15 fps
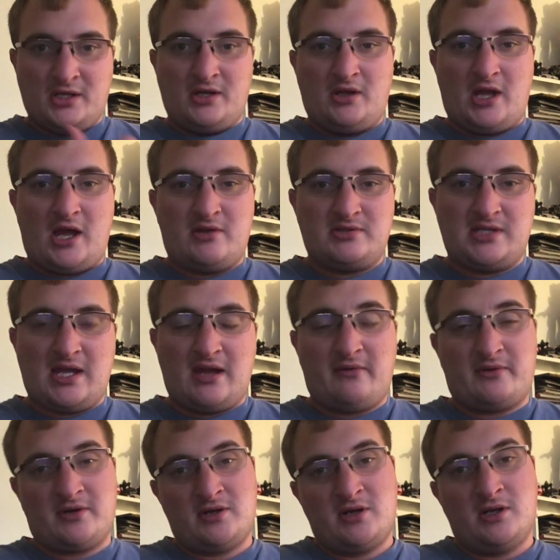
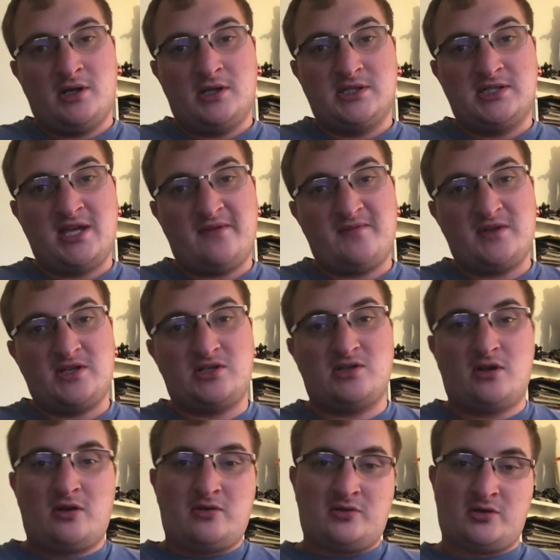however, Tiffany
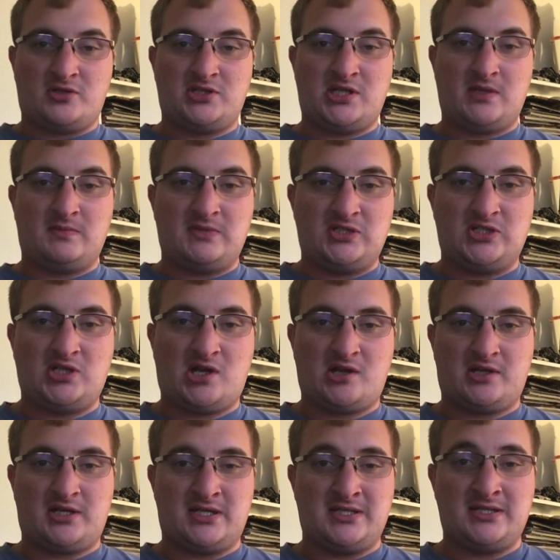shows her
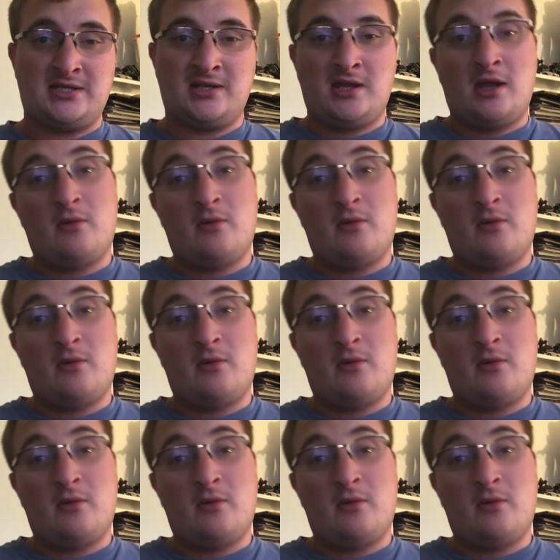chimichangas.